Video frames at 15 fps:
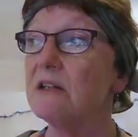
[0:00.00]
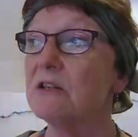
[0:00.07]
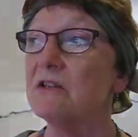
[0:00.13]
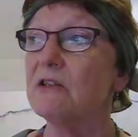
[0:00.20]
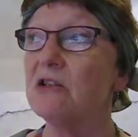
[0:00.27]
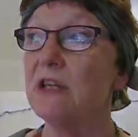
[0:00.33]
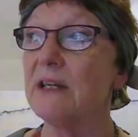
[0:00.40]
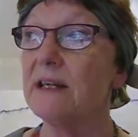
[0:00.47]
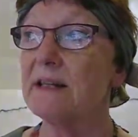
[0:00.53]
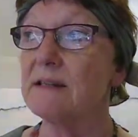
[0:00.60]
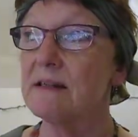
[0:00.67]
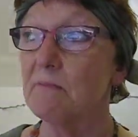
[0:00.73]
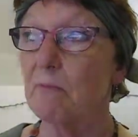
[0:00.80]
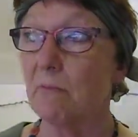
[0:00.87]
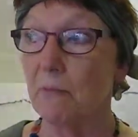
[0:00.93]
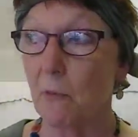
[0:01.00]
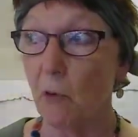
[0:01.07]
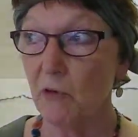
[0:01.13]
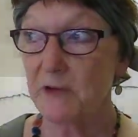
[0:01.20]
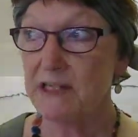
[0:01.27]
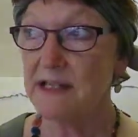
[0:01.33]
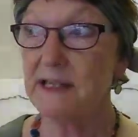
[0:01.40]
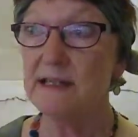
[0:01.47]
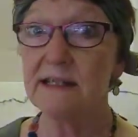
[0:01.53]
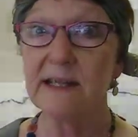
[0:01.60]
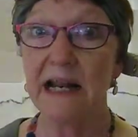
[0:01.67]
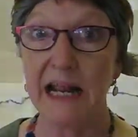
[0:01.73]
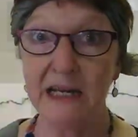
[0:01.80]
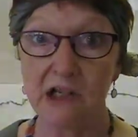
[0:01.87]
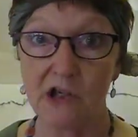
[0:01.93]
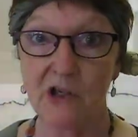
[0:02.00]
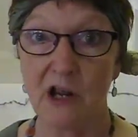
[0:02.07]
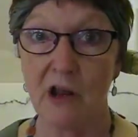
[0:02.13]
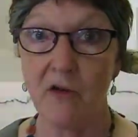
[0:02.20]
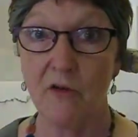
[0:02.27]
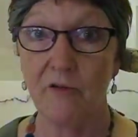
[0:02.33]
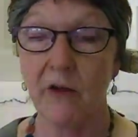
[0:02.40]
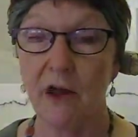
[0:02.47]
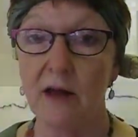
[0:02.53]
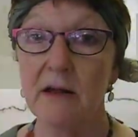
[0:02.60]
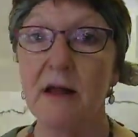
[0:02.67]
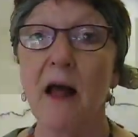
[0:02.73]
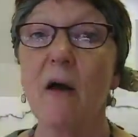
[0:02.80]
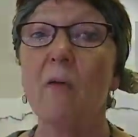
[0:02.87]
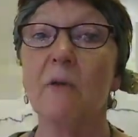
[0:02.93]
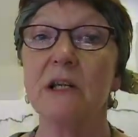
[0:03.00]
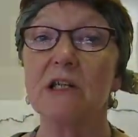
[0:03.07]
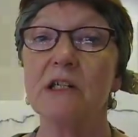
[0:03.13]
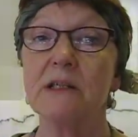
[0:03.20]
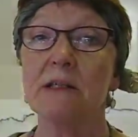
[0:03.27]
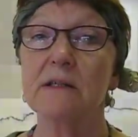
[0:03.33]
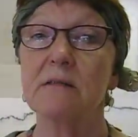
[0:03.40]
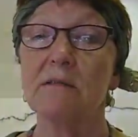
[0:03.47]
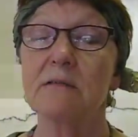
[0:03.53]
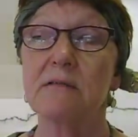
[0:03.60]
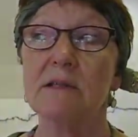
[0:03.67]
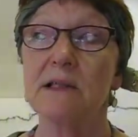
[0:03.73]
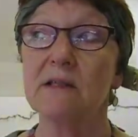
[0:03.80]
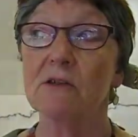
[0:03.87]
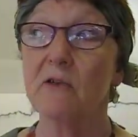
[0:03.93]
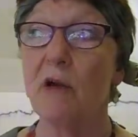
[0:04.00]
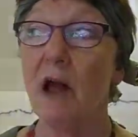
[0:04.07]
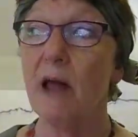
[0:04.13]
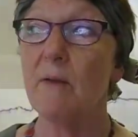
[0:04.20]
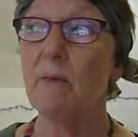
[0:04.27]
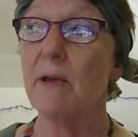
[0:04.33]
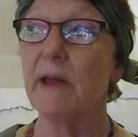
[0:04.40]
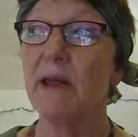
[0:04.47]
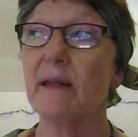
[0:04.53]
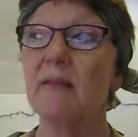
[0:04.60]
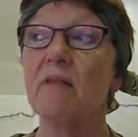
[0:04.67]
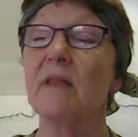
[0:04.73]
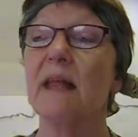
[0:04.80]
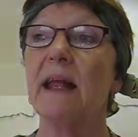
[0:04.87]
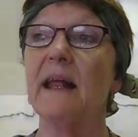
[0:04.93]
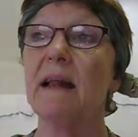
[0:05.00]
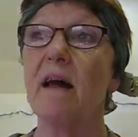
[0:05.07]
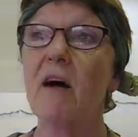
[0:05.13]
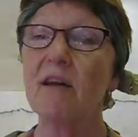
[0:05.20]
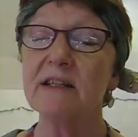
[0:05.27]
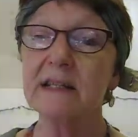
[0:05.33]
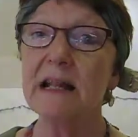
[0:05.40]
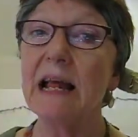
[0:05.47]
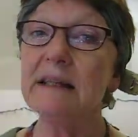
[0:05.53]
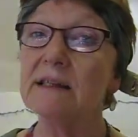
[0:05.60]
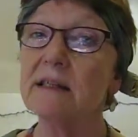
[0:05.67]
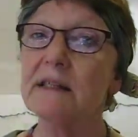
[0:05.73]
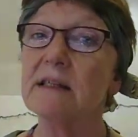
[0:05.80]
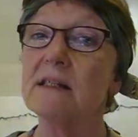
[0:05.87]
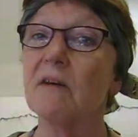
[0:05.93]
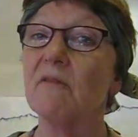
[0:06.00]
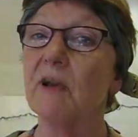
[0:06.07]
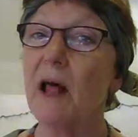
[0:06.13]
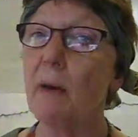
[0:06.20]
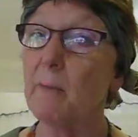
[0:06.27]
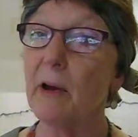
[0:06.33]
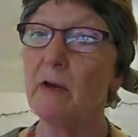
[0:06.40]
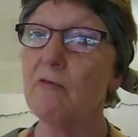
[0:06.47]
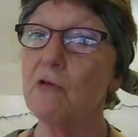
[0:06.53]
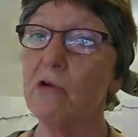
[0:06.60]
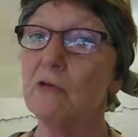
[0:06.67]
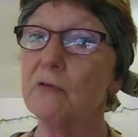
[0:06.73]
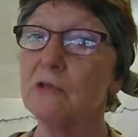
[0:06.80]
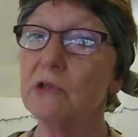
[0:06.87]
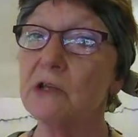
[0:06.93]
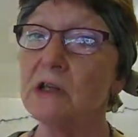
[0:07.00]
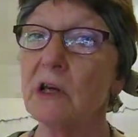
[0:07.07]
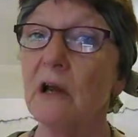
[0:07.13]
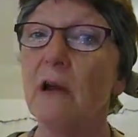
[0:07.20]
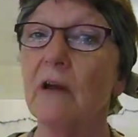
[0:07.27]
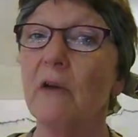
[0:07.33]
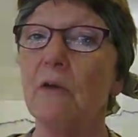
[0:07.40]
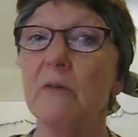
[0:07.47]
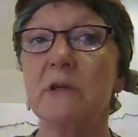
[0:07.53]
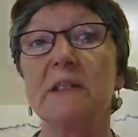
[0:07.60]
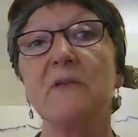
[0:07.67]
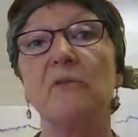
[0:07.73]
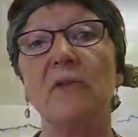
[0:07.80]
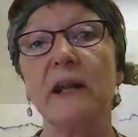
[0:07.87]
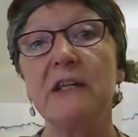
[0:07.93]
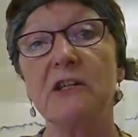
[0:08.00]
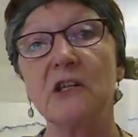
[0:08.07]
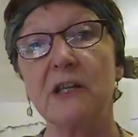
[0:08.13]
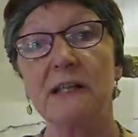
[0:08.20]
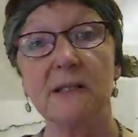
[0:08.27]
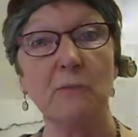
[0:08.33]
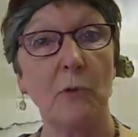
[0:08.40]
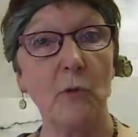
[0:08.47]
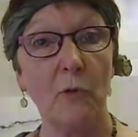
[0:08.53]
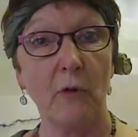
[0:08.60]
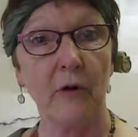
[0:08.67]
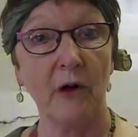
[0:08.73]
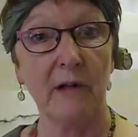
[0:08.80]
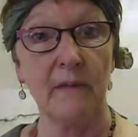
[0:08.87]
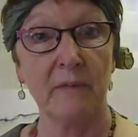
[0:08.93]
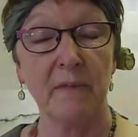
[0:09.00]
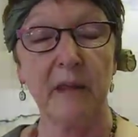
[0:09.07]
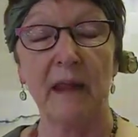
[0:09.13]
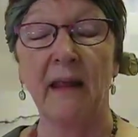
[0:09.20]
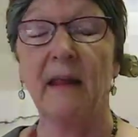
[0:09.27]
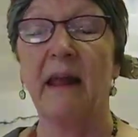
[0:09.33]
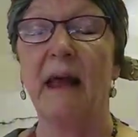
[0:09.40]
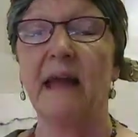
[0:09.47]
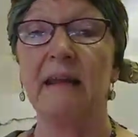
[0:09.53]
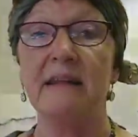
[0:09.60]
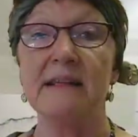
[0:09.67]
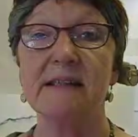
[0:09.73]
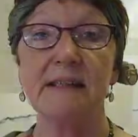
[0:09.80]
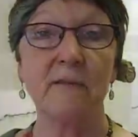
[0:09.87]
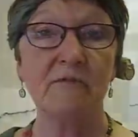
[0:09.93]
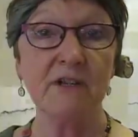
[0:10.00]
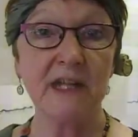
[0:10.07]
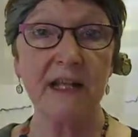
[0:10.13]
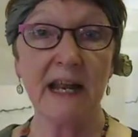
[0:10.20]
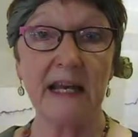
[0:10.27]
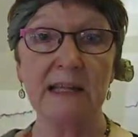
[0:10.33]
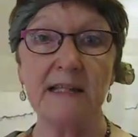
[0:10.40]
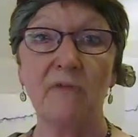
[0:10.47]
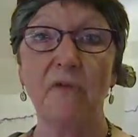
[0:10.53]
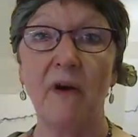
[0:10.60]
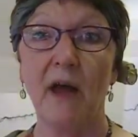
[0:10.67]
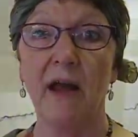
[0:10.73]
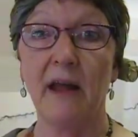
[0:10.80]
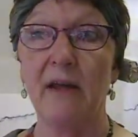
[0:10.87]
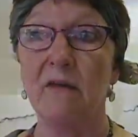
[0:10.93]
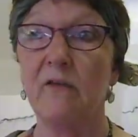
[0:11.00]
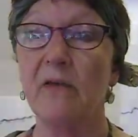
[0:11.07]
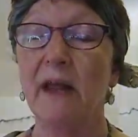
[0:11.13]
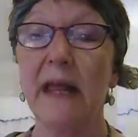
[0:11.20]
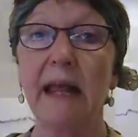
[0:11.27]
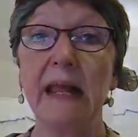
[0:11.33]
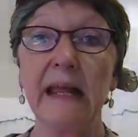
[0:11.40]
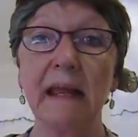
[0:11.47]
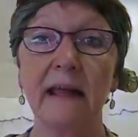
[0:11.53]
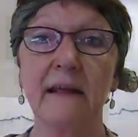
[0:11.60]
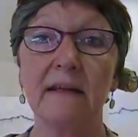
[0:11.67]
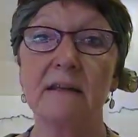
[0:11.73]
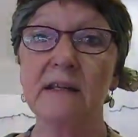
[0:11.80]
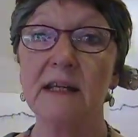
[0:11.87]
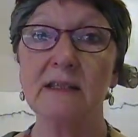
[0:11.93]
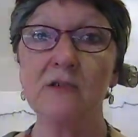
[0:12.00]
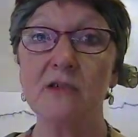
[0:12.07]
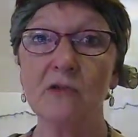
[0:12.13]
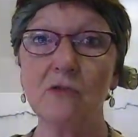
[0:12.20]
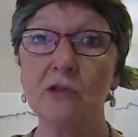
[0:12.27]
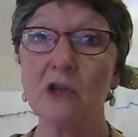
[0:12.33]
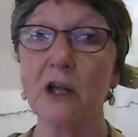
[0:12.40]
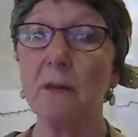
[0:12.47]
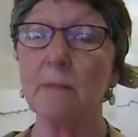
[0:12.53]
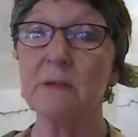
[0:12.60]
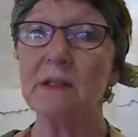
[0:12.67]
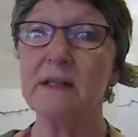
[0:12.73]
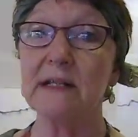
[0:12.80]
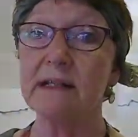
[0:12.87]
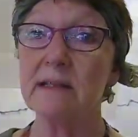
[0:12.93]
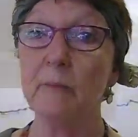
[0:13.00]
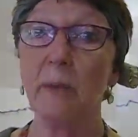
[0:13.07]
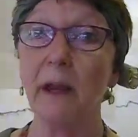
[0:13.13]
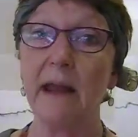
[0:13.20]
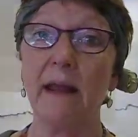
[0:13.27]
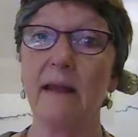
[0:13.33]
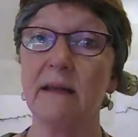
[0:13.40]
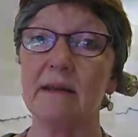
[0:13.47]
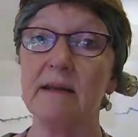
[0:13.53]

She brought this installation over, which is describing the last letters of La Perouse, who was a French explorer. And in 1785, he and his two ships disappeared